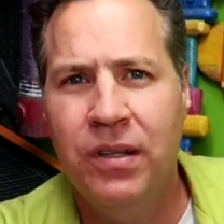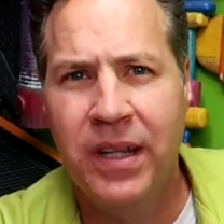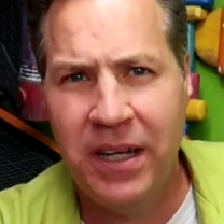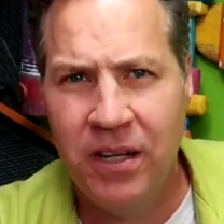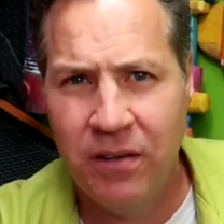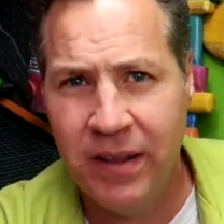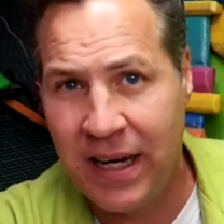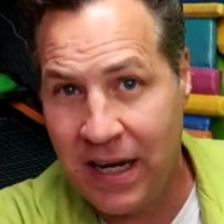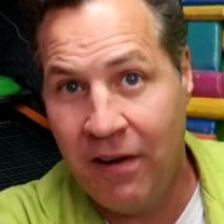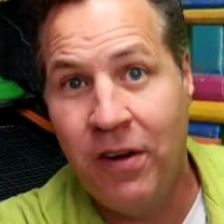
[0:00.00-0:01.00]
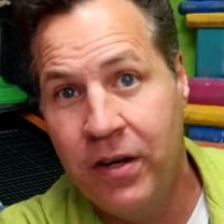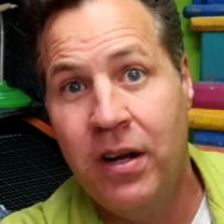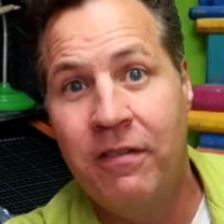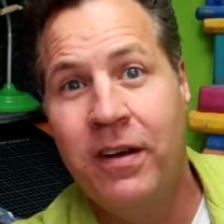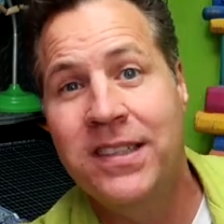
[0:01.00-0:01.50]
that you, that of a,
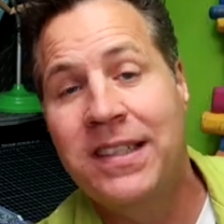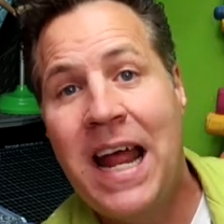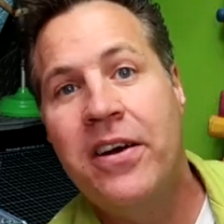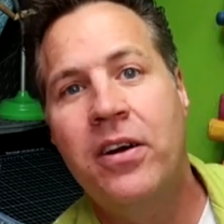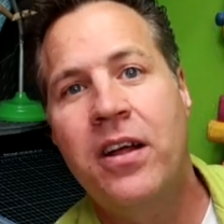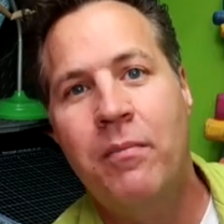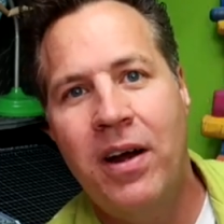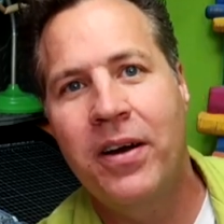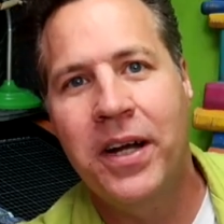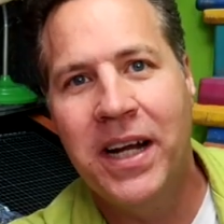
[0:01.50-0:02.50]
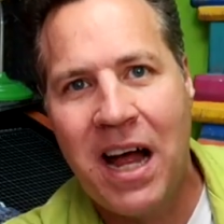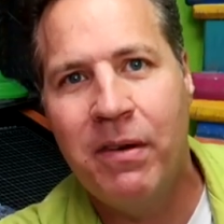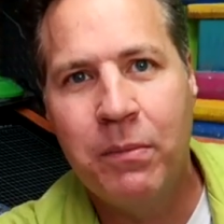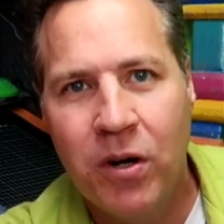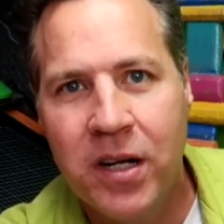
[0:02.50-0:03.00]
of a standard American
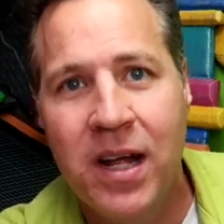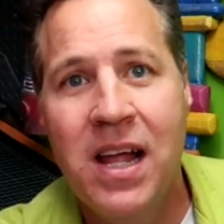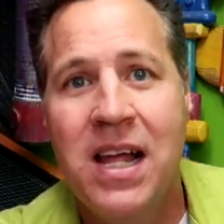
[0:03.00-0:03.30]
comic book.